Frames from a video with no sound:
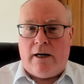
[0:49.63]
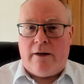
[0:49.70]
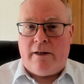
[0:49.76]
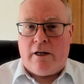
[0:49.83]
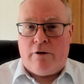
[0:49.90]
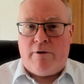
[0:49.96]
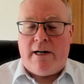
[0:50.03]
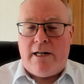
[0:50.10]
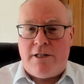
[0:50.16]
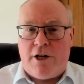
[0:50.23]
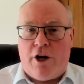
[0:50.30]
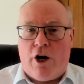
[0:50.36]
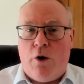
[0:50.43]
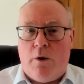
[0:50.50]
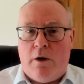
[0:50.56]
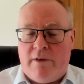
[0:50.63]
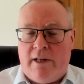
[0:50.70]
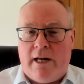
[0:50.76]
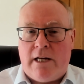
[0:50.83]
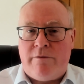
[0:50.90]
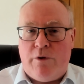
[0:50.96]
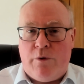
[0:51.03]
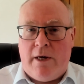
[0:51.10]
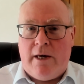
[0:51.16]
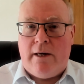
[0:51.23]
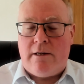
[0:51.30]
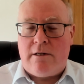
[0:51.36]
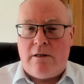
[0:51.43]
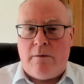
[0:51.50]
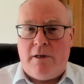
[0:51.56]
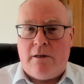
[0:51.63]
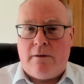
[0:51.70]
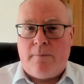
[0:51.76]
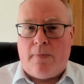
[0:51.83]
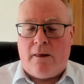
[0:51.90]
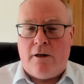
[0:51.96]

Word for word: I think they're ready to go. Over the next few years, there'll be